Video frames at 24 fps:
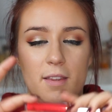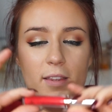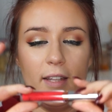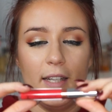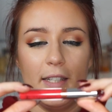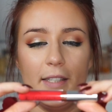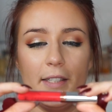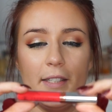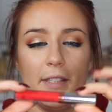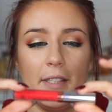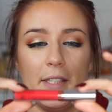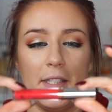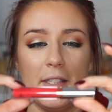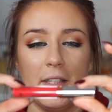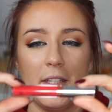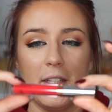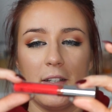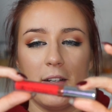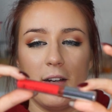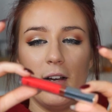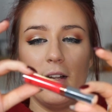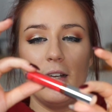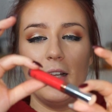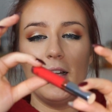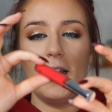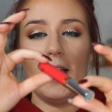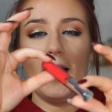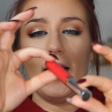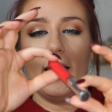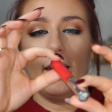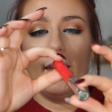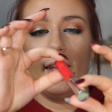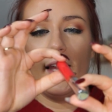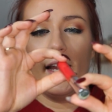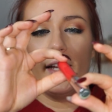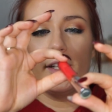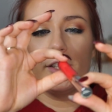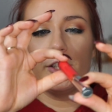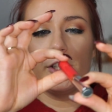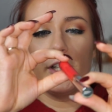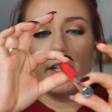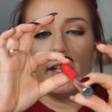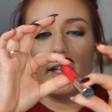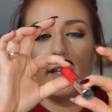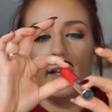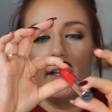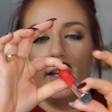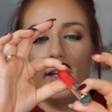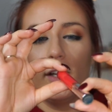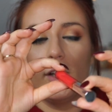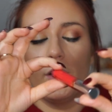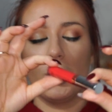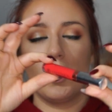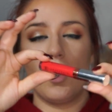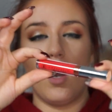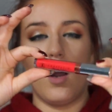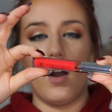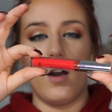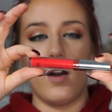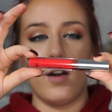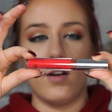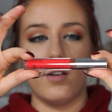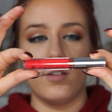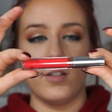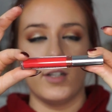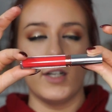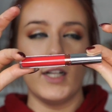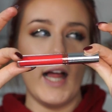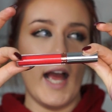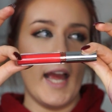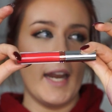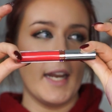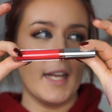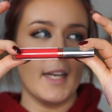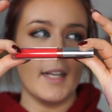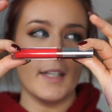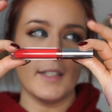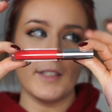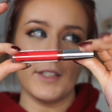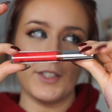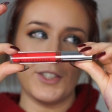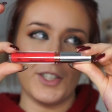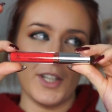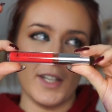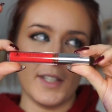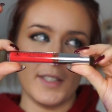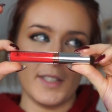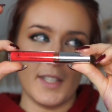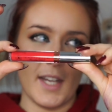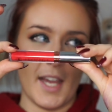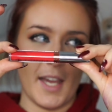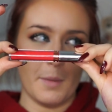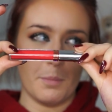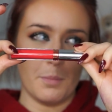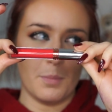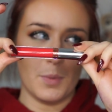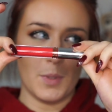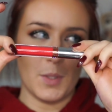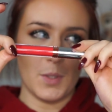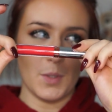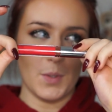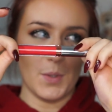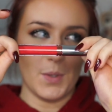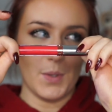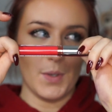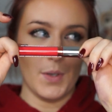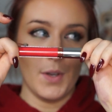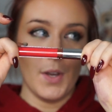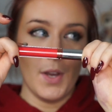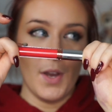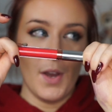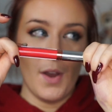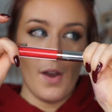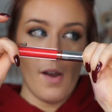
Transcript: This is in the color Electric Coral, and it is just a pure